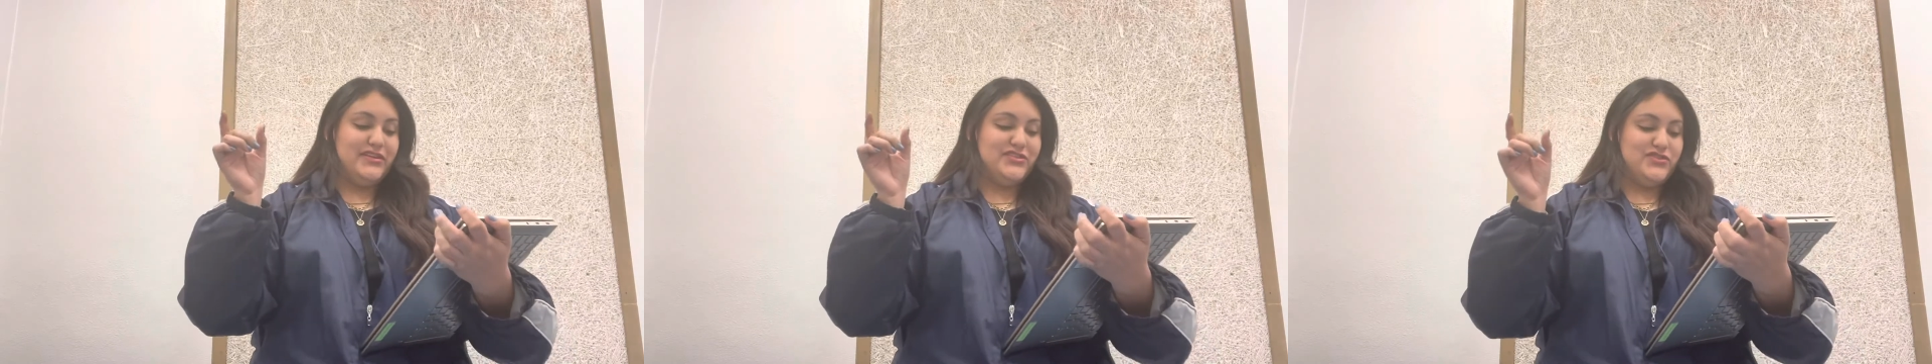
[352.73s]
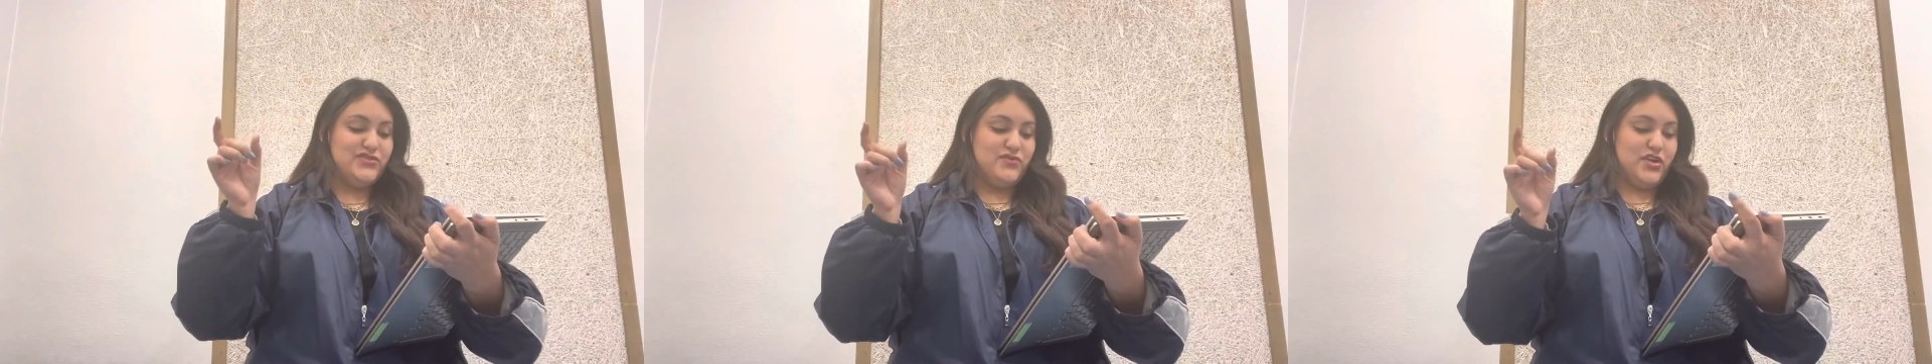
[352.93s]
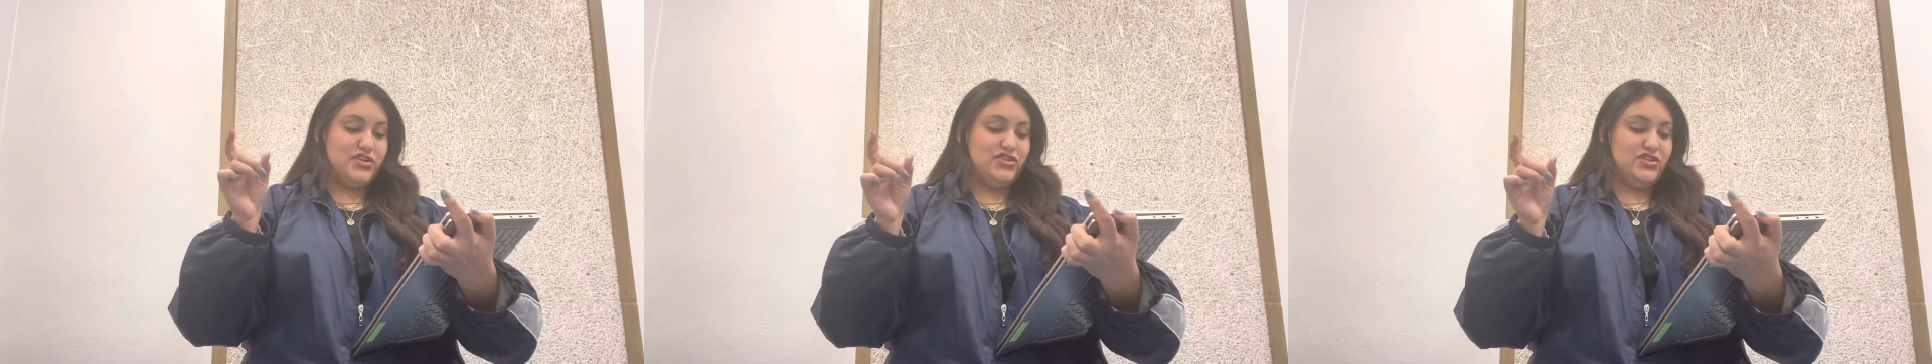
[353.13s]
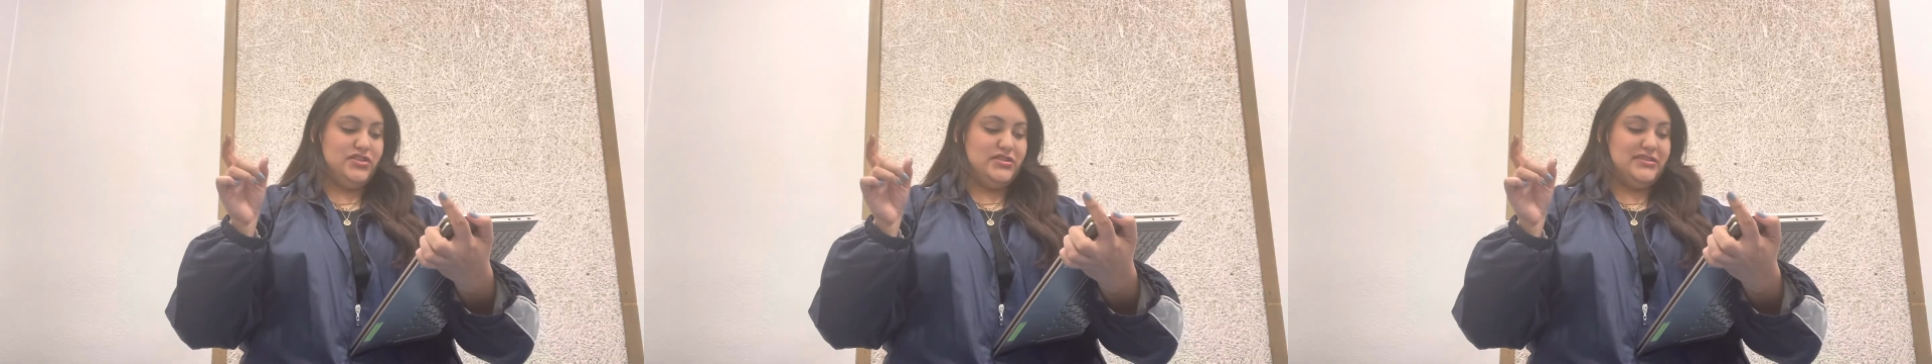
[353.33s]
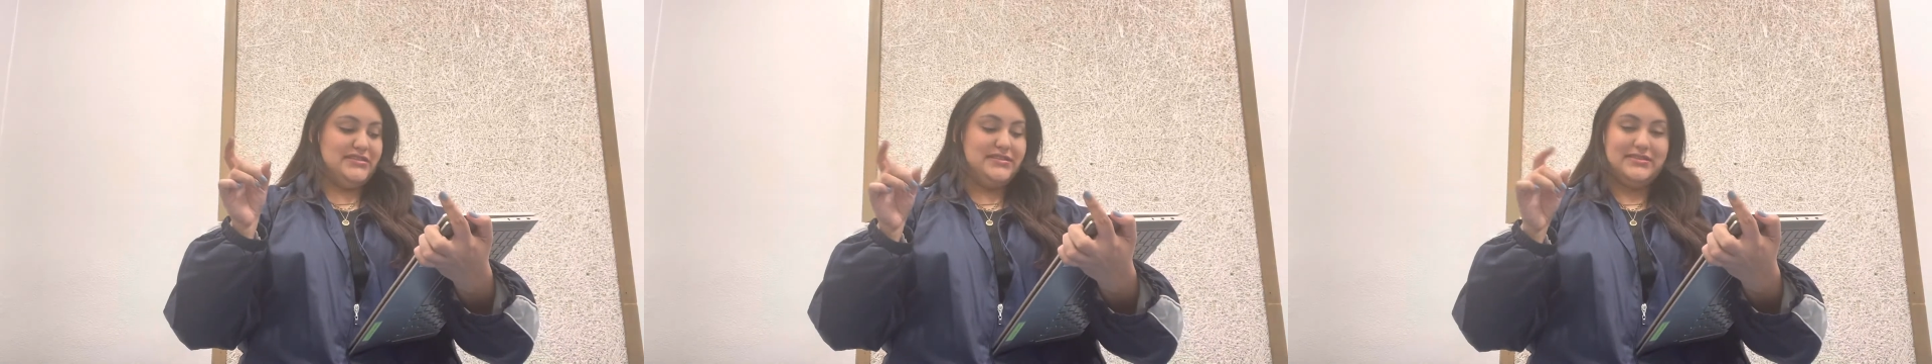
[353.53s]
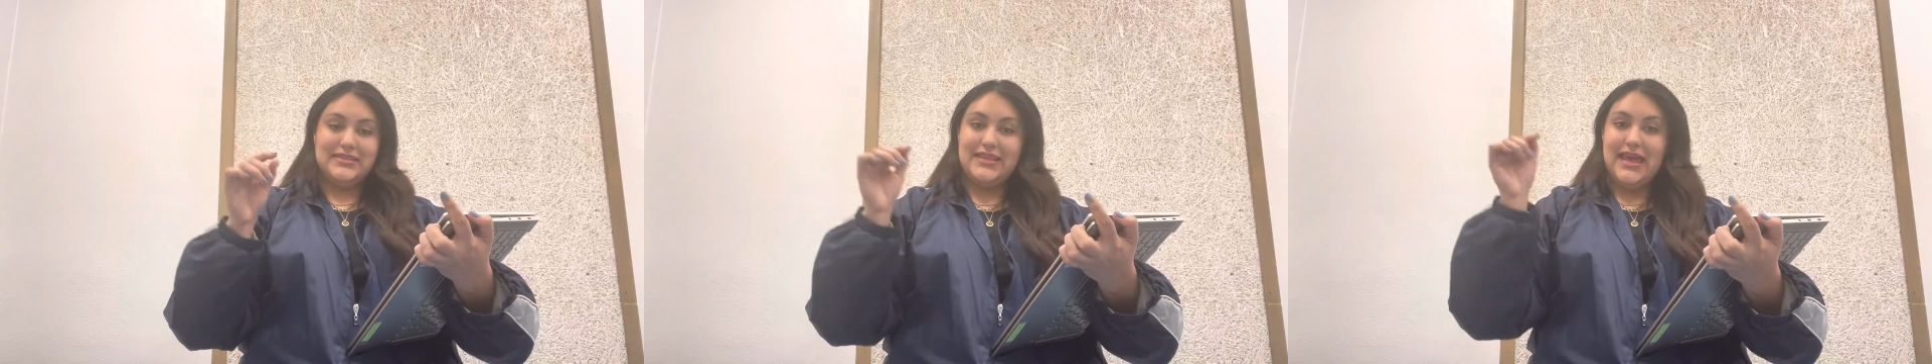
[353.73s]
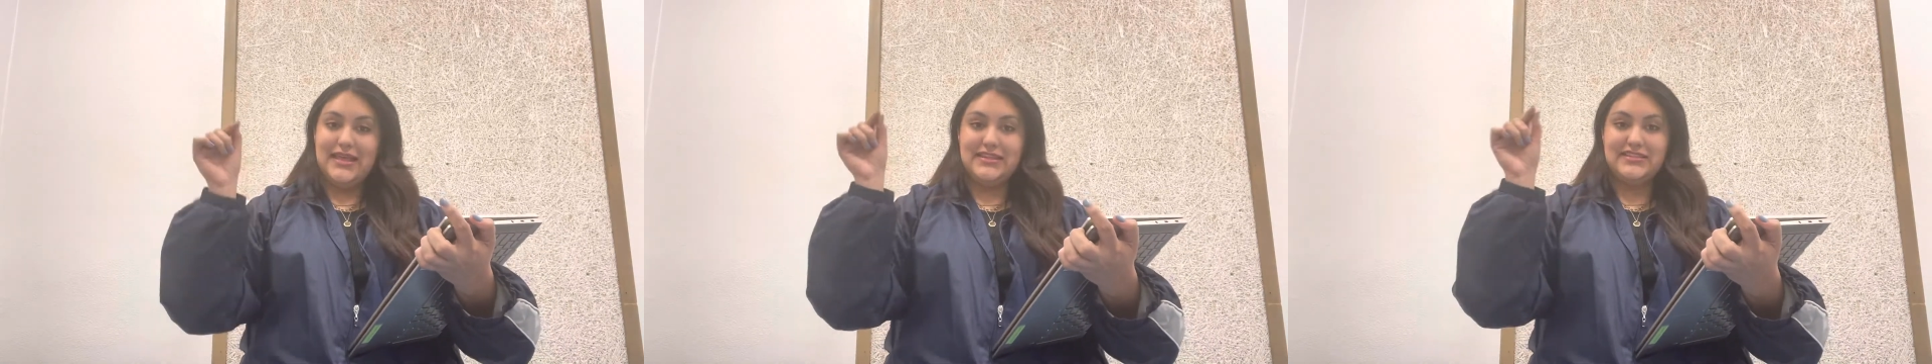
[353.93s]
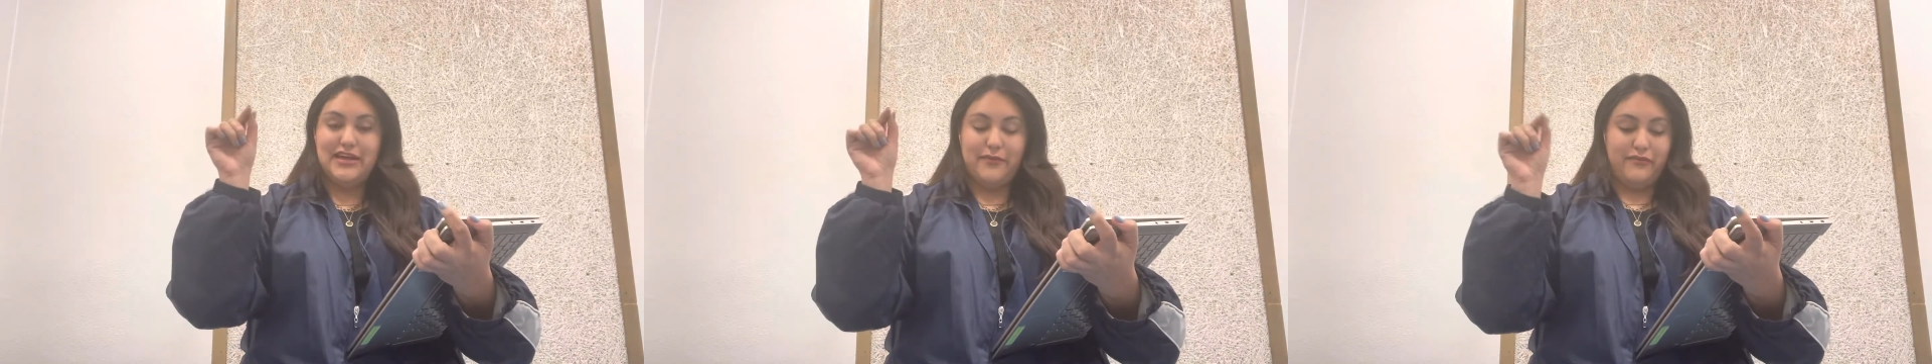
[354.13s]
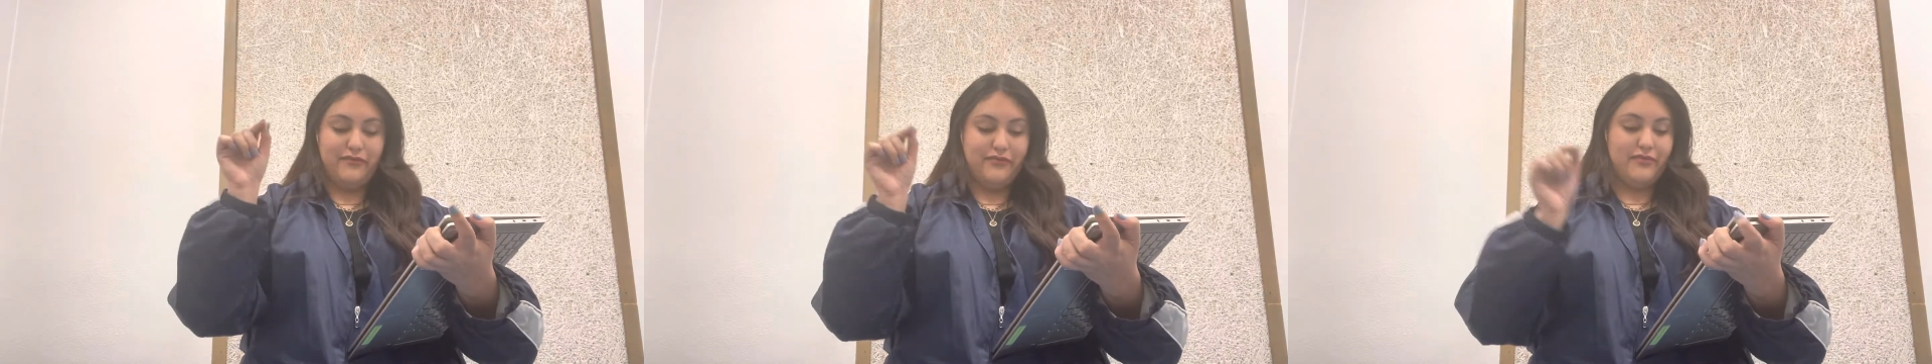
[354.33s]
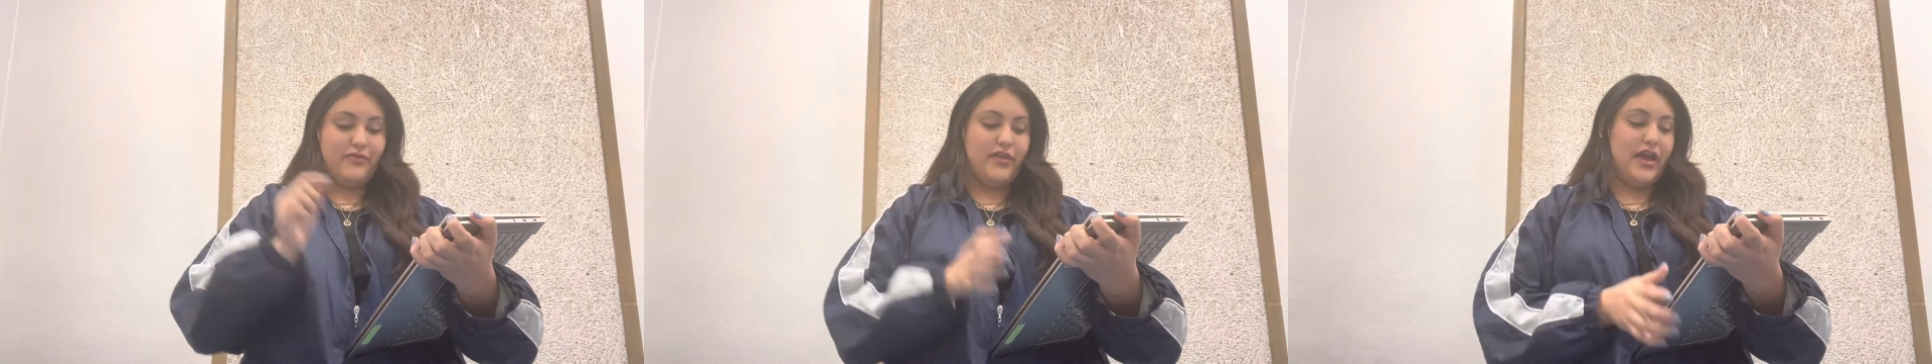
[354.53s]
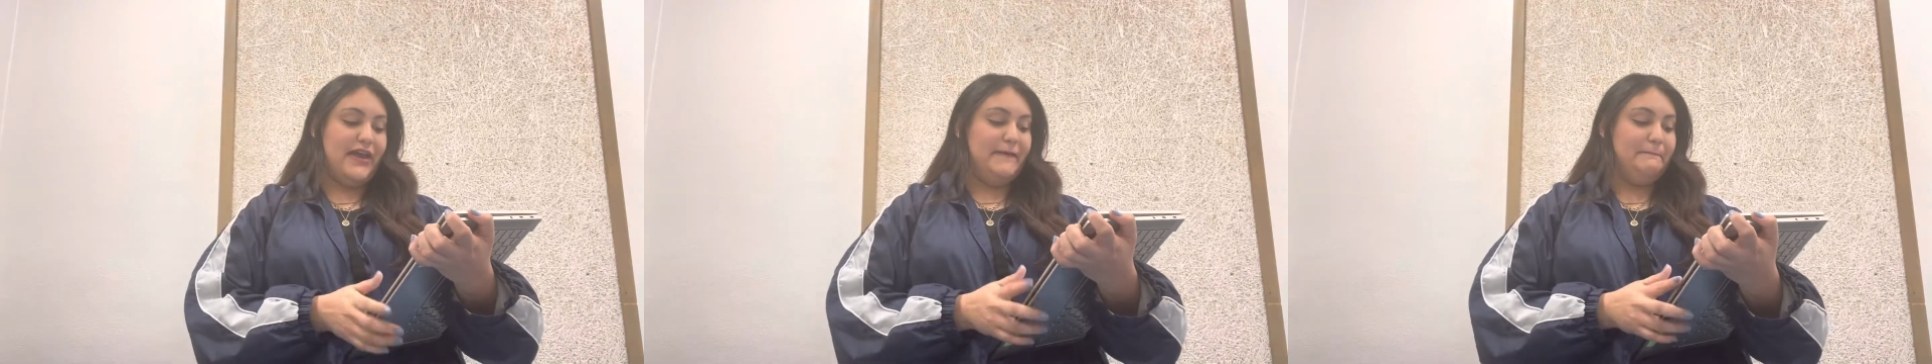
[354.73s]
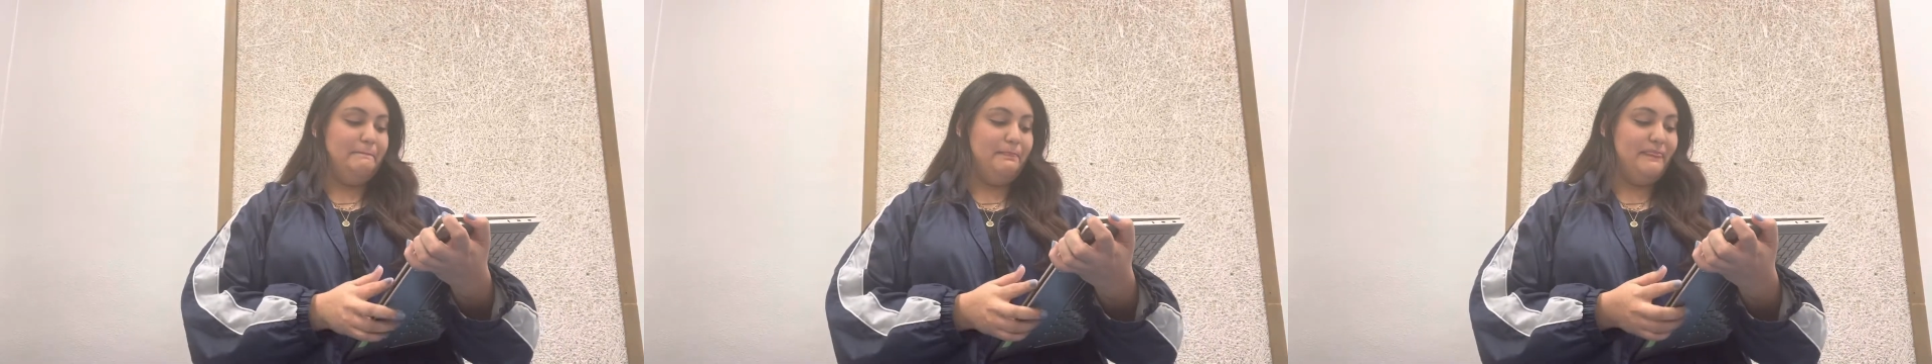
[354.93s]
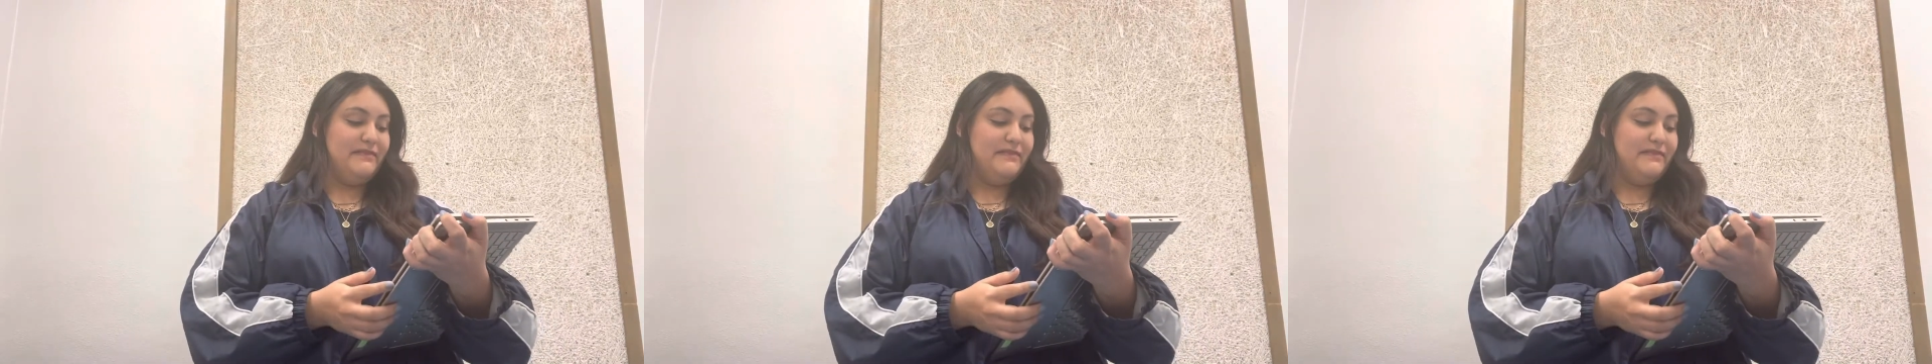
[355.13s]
instructions at the top of the line.